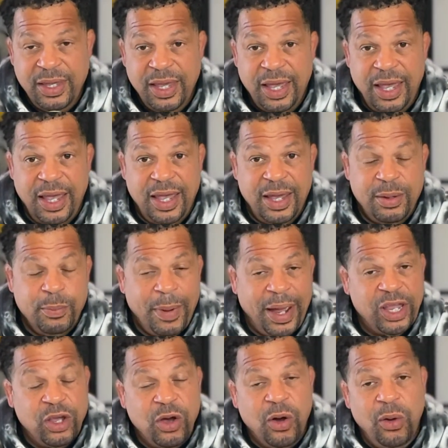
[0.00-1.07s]
And my
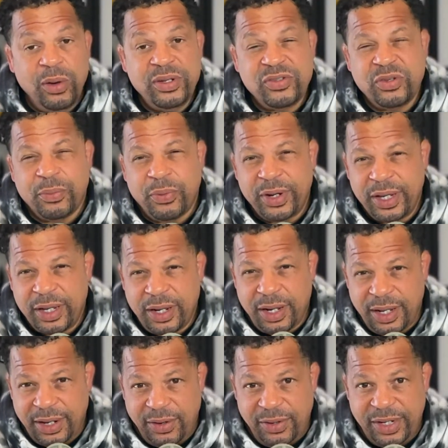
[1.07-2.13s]
goal is to bring
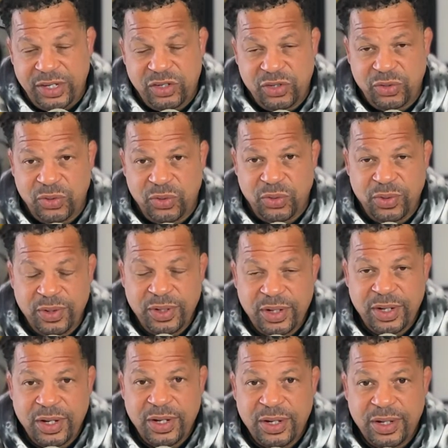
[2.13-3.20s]
clarity to
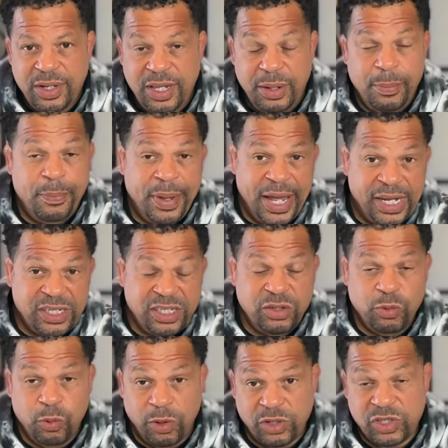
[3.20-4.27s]
the best
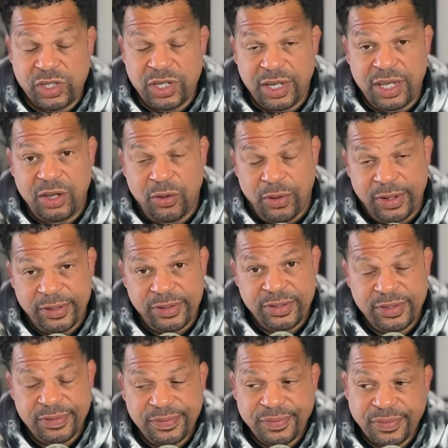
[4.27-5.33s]
and worst cooking
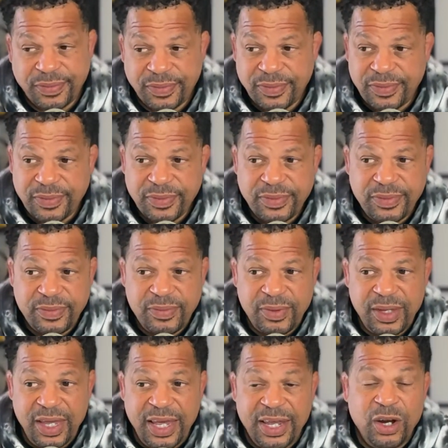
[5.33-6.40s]
oils.
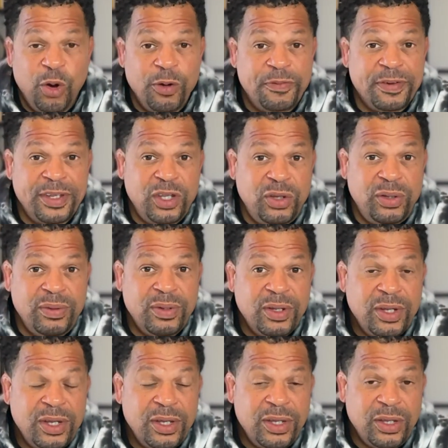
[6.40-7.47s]
And hopefully
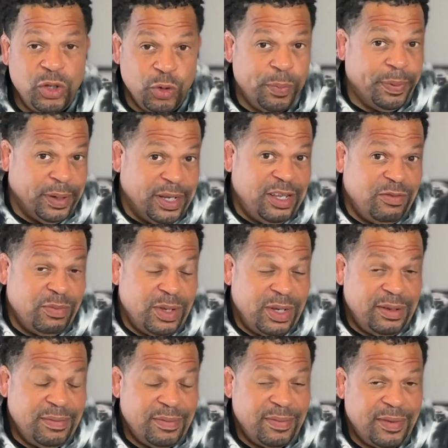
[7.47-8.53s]
you believe
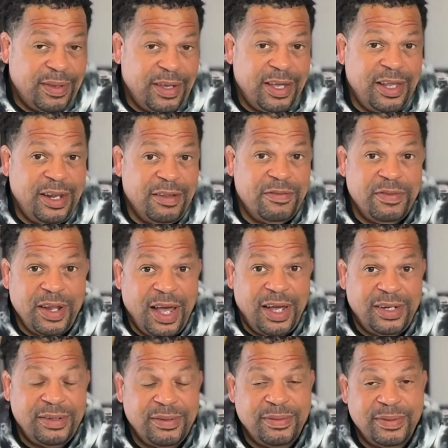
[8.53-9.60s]
me. And if
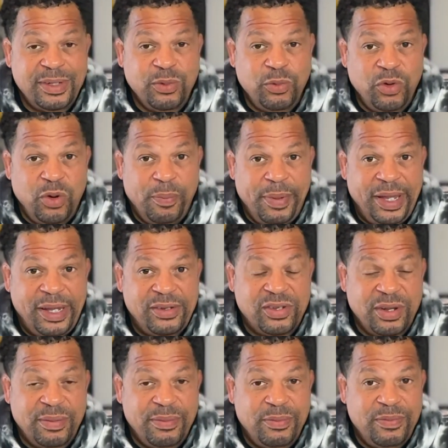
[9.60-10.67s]
not, then we'll make
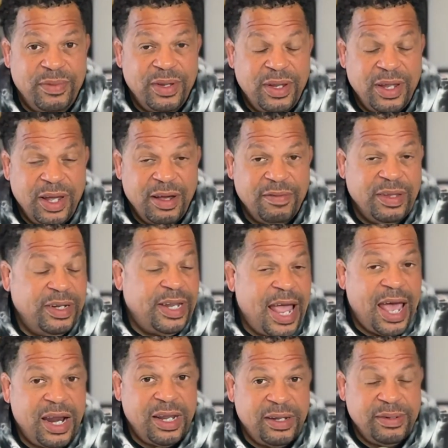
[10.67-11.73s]
some of the
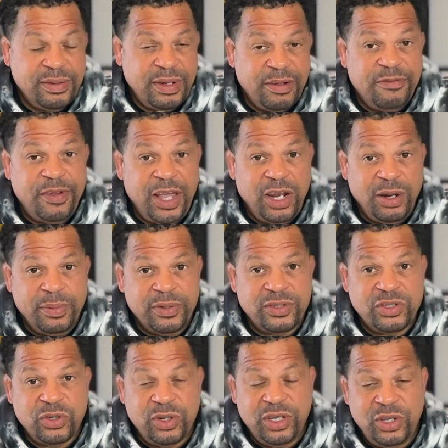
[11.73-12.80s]
data available
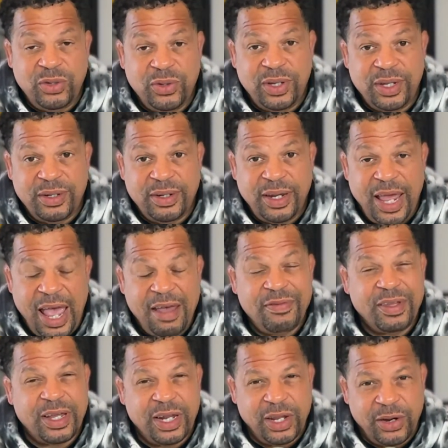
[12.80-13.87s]
so that you can have the
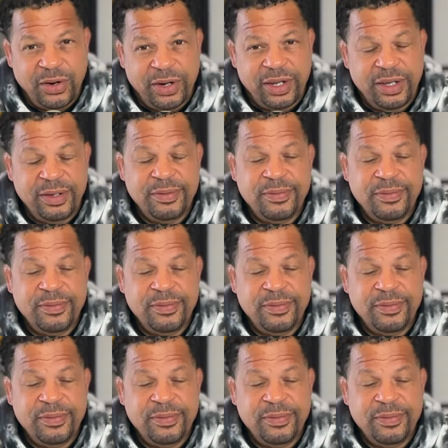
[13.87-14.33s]
clarity